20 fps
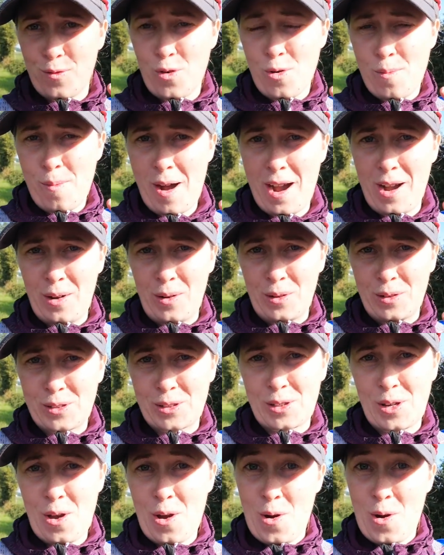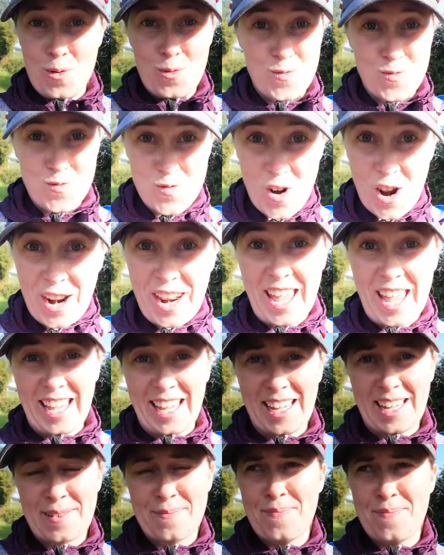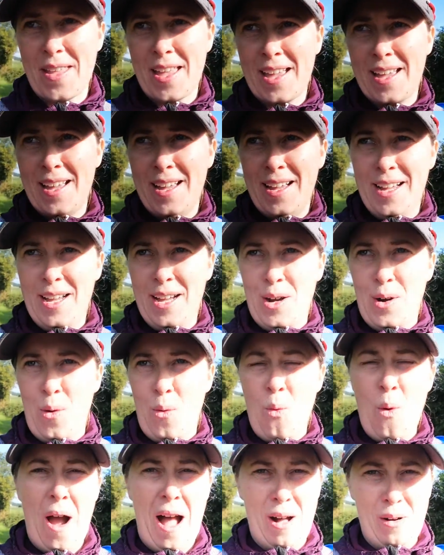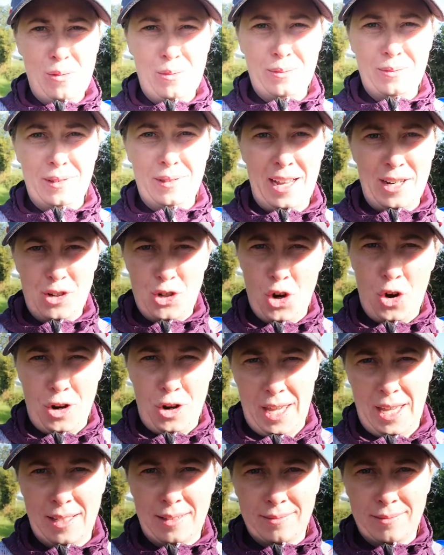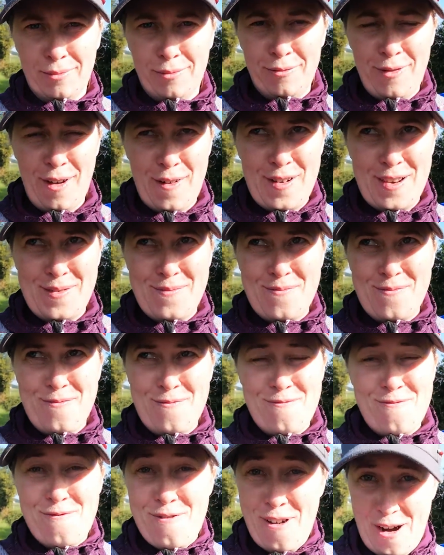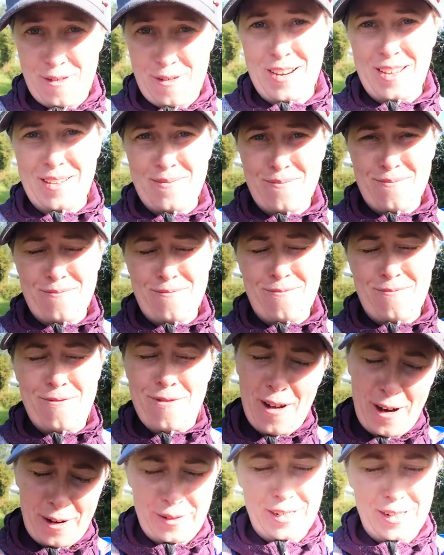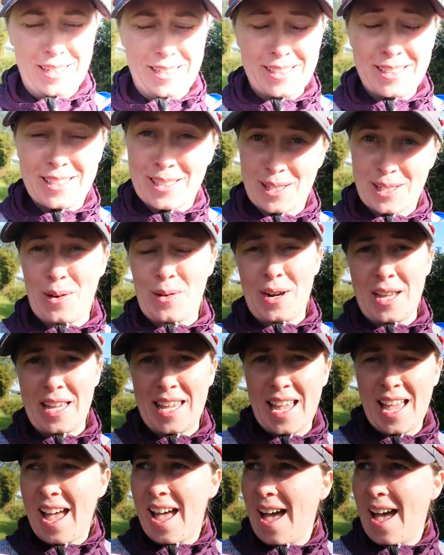4 miles running. Well, like jogging, very, very, very slowly.